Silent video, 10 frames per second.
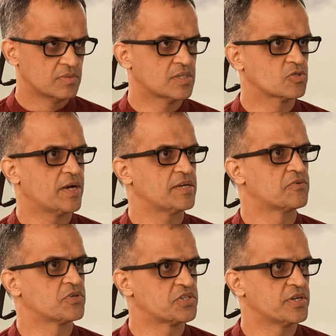That's quite
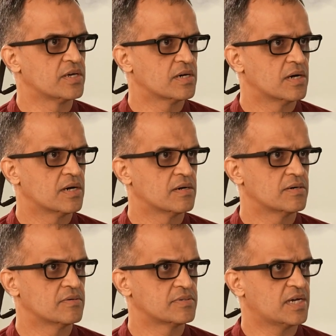interesting.
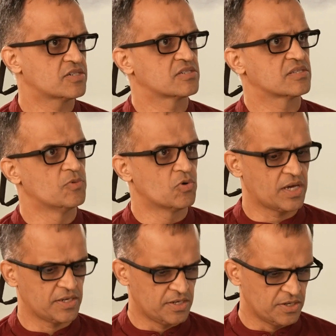Tash, the more
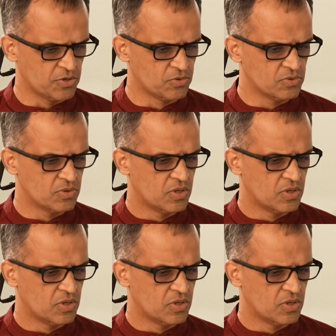I hear you,